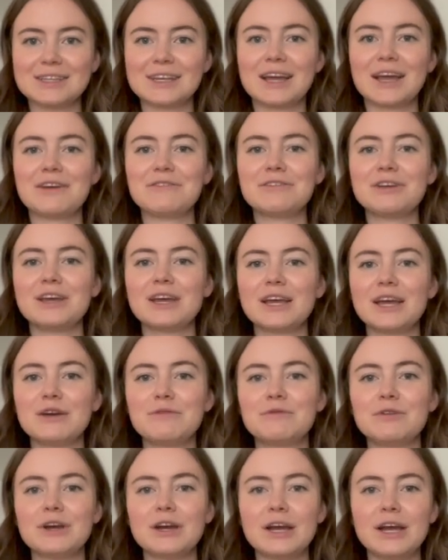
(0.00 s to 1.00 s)
Like I feel like
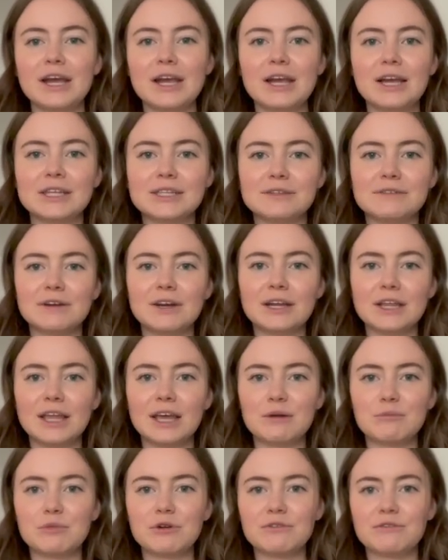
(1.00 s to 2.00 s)
I'm very, it's very
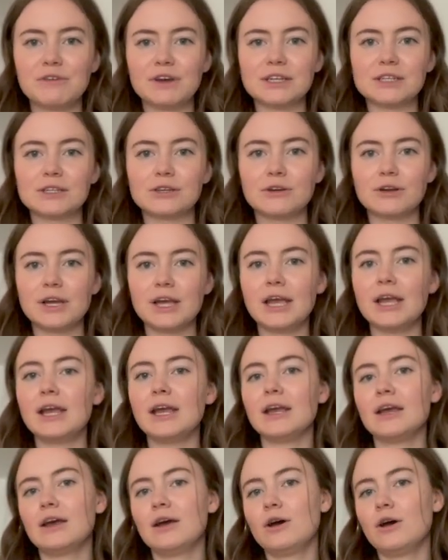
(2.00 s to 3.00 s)
like professory